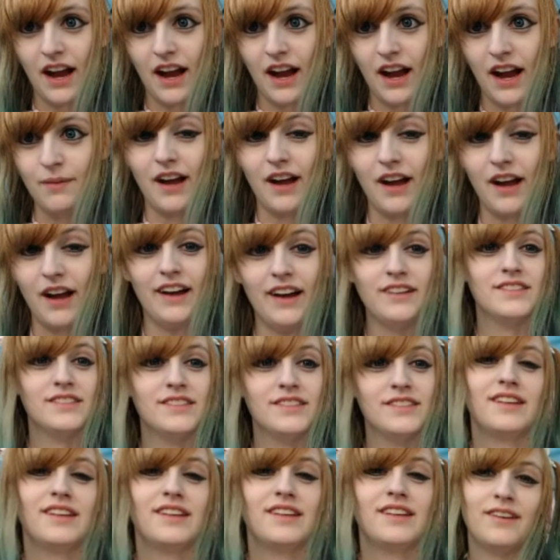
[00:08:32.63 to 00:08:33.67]
I'm, I
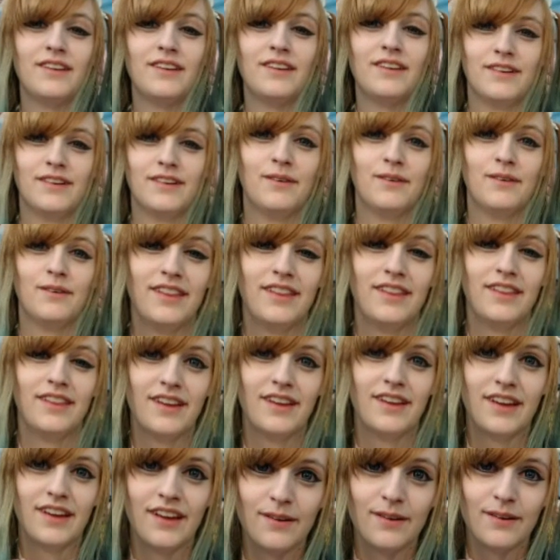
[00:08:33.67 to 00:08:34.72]
just, I don't even know
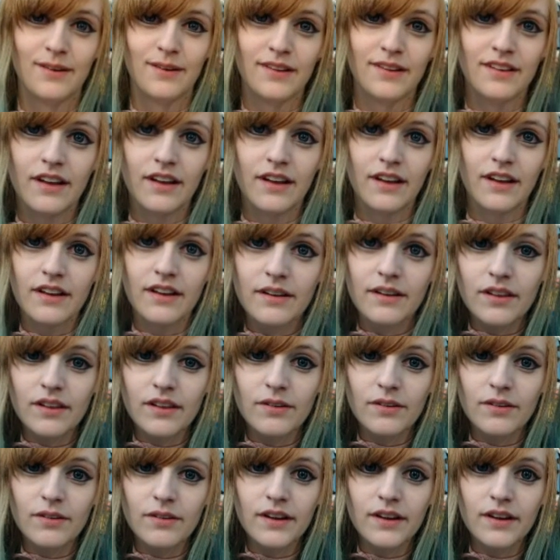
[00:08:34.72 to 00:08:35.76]
anything at all. He made
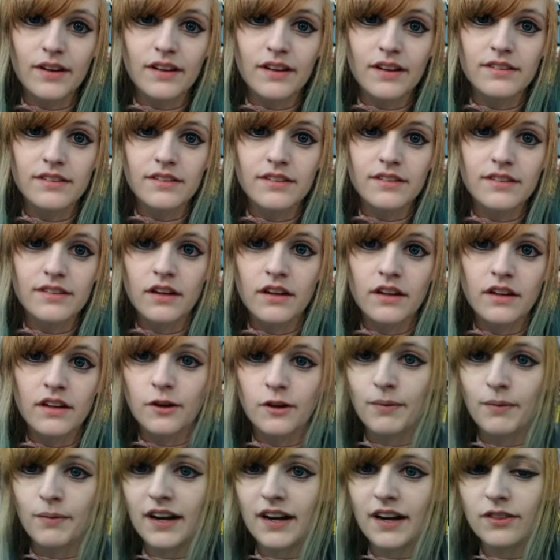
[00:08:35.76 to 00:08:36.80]
it through, yes.
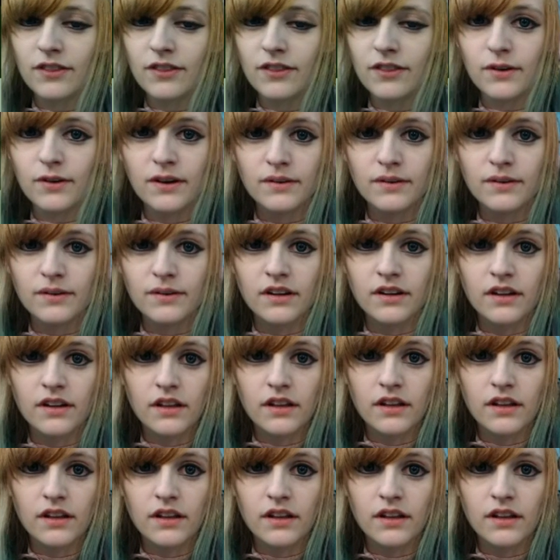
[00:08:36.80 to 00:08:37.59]
Who made it through?